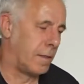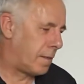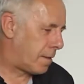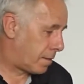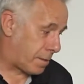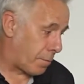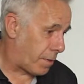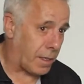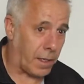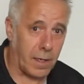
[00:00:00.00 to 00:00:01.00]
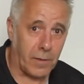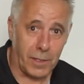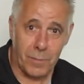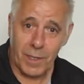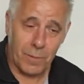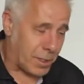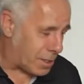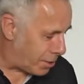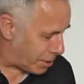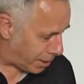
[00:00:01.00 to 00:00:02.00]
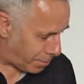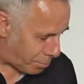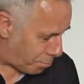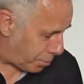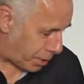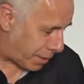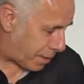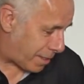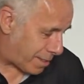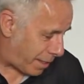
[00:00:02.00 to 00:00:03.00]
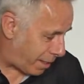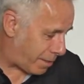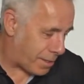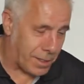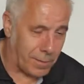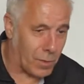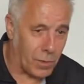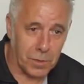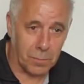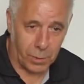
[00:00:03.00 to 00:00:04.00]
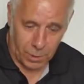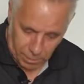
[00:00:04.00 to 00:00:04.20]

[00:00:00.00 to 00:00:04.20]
Same thing again really, but I'm taking exactly the same notes and pull-offs,